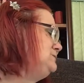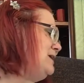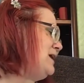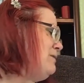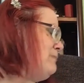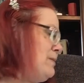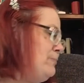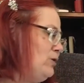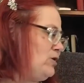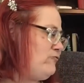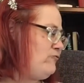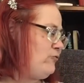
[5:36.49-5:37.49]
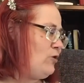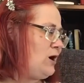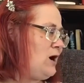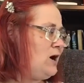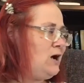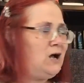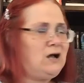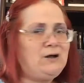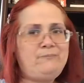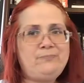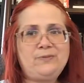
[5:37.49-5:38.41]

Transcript: I got my book for uh,